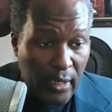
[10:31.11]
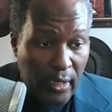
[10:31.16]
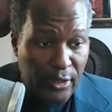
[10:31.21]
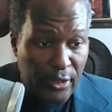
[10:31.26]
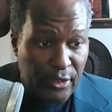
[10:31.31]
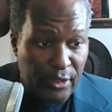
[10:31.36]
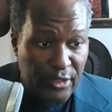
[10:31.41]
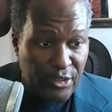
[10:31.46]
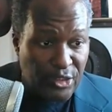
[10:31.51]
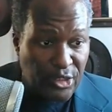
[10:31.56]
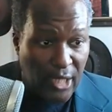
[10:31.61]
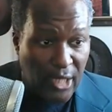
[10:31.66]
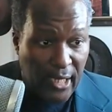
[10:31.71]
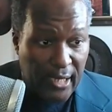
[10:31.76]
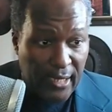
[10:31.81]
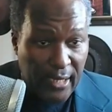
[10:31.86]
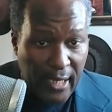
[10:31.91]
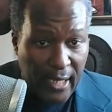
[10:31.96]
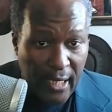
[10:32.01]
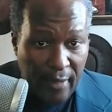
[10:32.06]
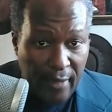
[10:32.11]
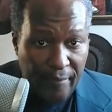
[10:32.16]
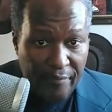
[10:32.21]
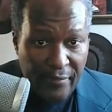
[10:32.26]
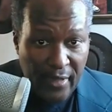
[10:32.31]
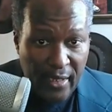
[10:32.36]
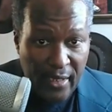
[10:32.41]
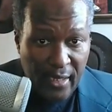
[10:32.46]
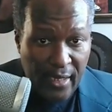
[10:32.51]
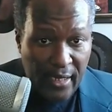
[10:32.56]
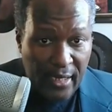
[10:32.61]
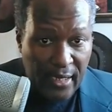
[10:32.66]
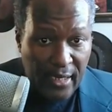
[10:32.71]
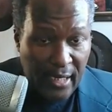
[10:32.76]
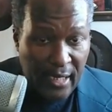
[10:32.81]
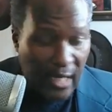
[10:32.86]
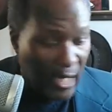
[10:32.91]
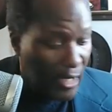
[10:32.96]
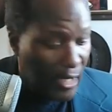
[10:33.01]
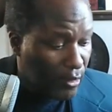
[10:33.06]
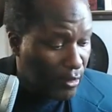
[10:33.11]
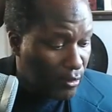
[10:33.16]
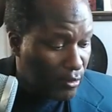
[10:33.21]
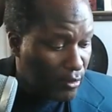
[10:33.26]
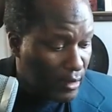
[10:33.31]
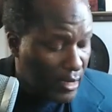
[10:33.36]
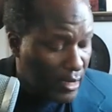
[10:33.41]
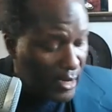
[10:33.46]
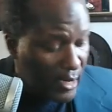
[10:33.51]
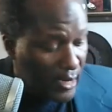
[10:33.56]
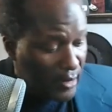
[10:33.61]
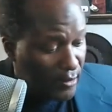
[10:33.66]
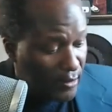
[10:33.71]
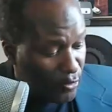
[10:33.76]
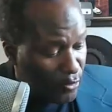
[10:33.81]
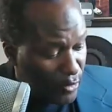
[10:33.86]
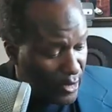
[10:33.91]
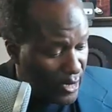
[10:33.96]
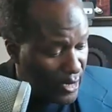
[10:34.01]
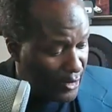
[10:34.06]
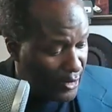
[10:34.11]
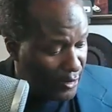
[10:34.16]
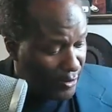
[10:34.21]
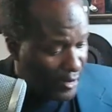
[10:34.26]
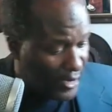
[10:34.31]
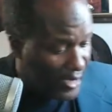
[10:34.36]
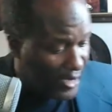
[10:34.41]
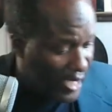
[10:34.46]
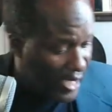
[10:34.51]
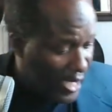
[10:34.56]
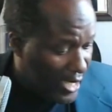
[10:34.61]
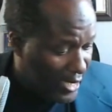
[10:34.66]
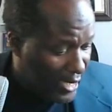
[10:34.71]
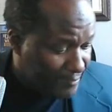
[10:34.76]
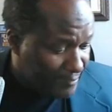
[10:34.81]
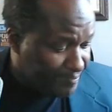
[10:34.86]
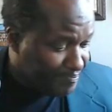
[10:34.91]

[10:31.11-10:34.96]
You can check it out. And I'll uh, reiterate again.